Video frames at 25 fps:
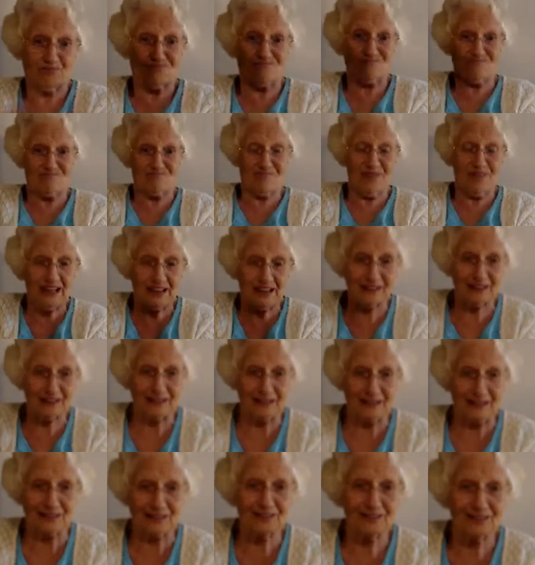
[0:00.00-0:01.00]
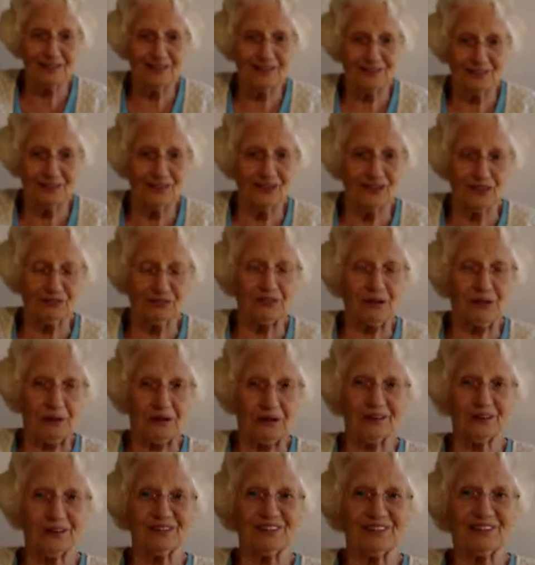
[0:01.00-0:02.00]
making all the
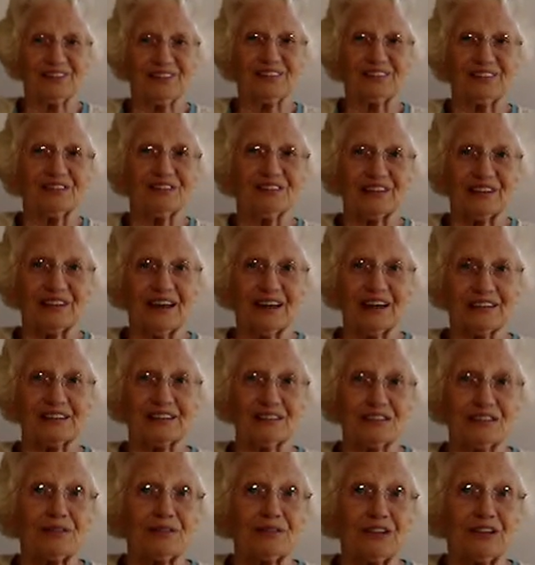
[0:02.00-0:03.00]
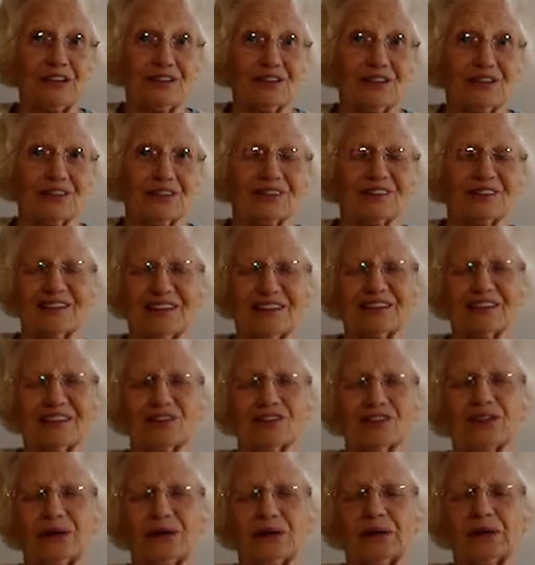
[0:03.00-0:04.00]
activities and
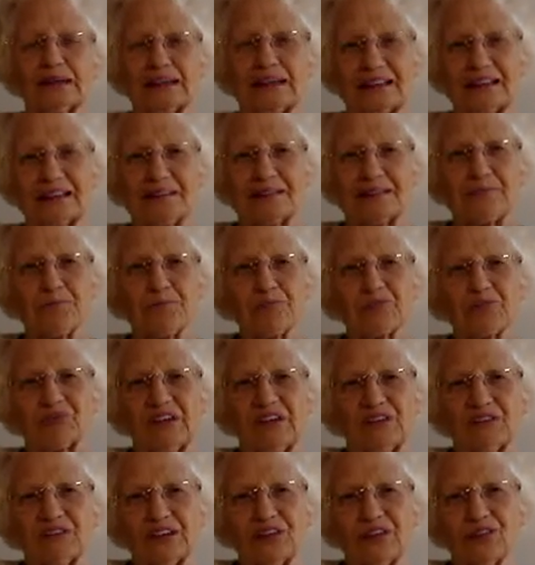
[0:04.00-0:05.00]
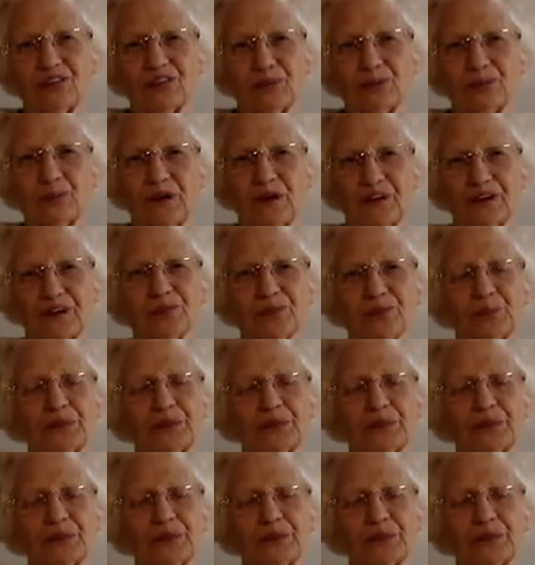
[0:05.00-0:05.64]
so on. This was